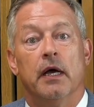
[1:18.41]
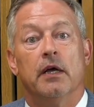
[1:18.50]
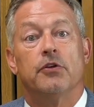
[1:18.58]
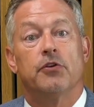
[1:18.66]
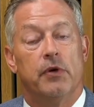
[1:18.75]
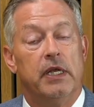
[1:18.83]

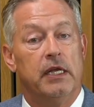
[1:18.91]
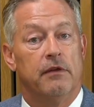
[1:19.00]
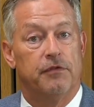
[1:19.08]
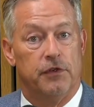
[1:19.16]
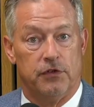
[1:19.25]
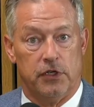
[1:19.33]
treating
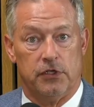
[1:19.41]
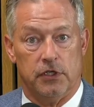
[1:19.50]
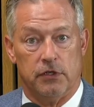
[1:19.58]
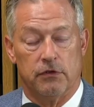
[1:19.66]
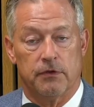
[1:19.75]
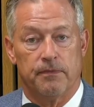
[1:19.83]

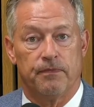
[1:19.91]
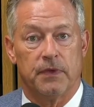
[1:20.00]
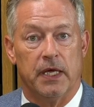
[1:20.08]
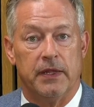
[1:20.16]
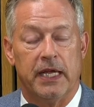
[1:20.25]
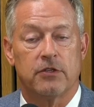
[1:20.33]
physicians,
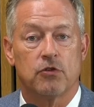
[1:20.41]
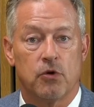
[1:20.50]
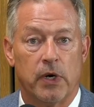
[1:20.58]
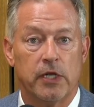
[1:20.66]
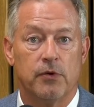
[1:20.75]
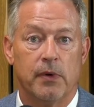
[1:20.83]
and that's
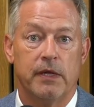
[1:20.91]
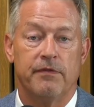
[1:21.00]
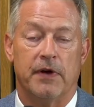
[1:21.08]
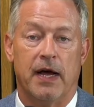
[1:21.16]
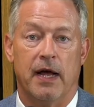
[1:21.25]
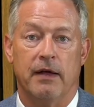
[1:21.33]

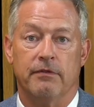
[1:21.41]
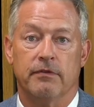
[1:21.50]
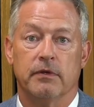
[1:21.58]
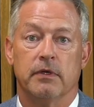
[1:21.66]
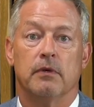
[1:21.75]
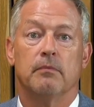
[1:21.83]

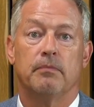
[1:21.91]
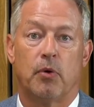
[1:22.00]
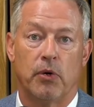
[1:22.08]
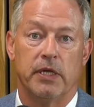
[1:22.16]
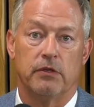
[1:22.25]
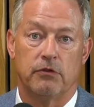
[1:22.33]

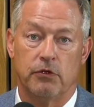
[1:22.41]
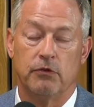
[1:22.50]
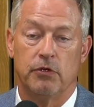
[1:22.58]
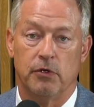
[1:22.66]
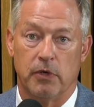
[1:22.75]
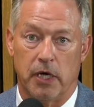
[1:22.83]

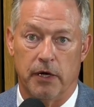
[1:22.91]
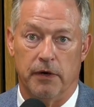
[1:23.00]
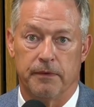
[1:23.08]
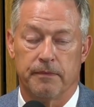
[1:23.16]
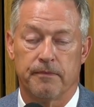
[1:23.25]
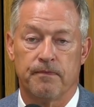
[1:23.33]
2025.220.
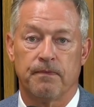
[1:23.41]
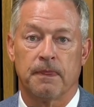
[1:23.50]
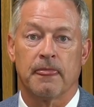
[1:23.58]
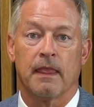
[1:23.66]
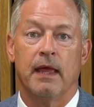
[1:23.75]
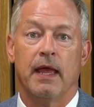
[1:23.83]

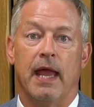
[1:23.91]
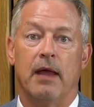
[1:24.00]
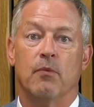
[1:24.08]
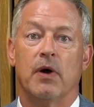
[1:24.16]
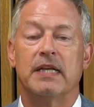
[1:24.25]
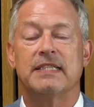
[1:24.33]
And
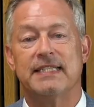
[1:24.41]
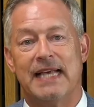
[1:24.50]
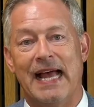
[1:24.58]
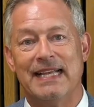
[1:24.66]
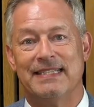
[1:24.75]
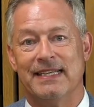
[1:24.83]
what it
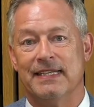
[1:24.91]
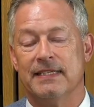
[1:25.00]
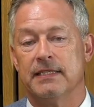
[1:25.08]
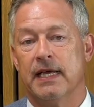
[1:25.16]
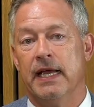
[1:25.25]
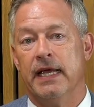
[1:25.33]
says is
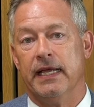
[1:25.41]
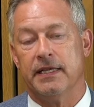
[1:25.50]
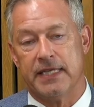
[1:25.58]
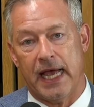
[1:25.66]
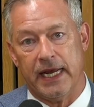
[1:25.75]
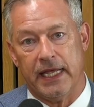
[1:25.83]

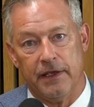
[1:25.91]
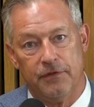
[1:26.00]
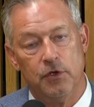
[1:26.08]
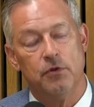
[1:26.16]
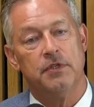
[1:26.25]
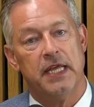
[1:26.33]
that if
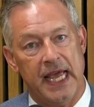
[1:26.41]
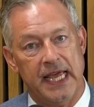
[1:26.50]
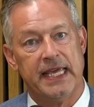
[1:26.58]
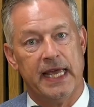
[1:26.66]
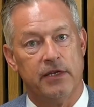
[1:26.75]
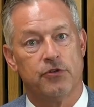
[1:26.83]
you take
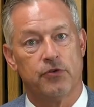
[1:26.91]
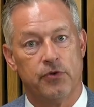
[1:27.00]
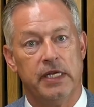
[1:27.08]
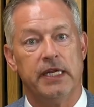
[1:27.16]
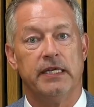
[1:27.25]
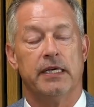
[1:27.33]
a
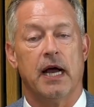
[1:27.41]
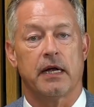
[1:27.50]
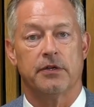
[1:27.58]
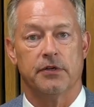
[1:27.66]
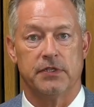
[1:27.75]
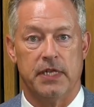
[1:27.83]
treating
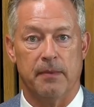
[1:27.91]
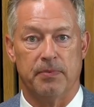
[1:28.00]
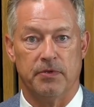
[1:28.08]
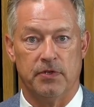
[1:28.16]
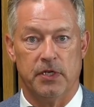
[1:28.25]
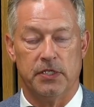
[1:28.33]
doctor's
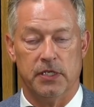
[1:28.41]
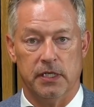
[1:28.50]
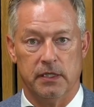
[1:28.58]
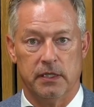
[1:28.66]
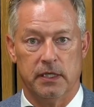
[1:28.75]
deposition